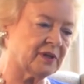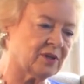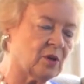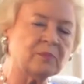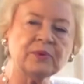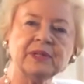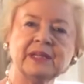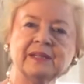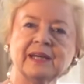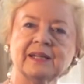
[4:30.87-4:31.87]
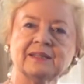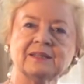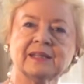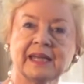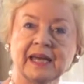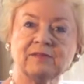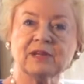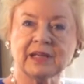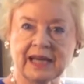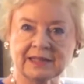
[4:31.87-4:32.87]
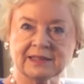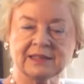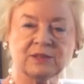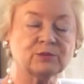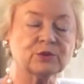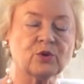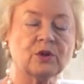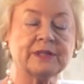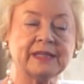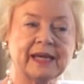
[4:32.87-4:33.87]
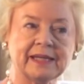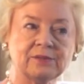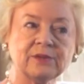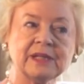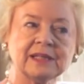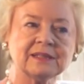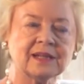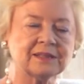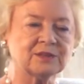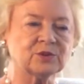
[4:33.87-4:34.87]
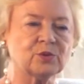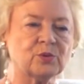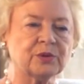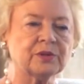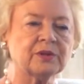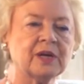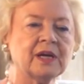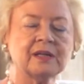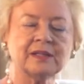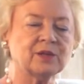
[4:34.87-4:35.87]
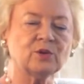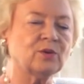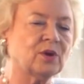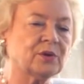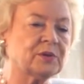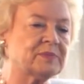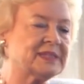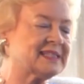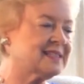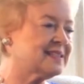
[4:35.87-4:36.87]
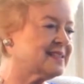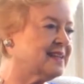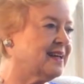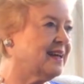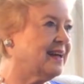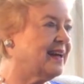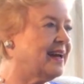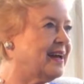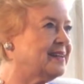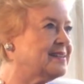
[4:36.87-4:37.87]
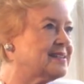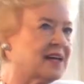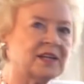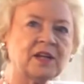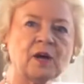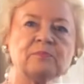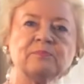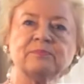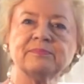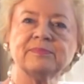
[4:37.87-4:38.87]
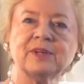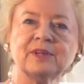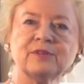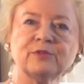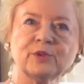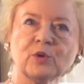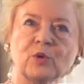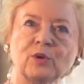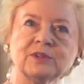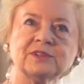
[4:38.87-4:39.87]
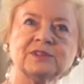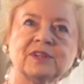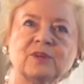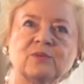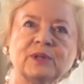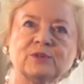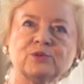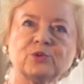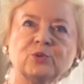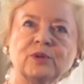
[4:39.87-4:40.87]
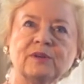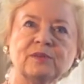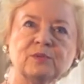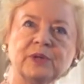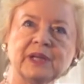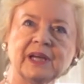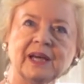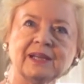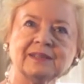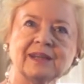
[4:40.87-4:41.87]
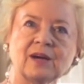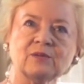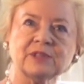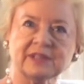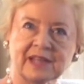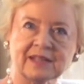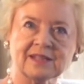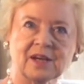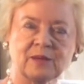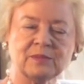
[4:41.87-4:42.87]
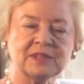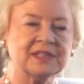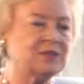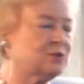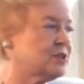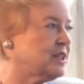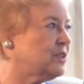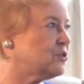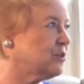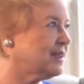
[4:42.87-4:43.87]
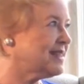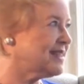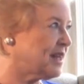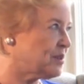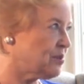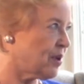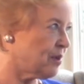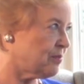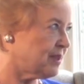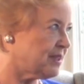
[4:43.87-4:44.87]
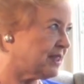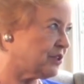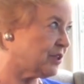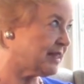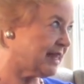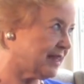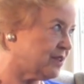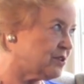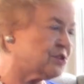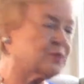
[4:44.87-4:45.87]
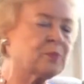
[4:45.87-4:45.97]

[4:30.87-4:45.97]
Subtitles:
company that gave classes. It was called Nairi at Tyson's Corner. They're no longer in business. And signed up for the course. Went to school every weekend. I was at that time a senior teacher in the State Department teaching Danish.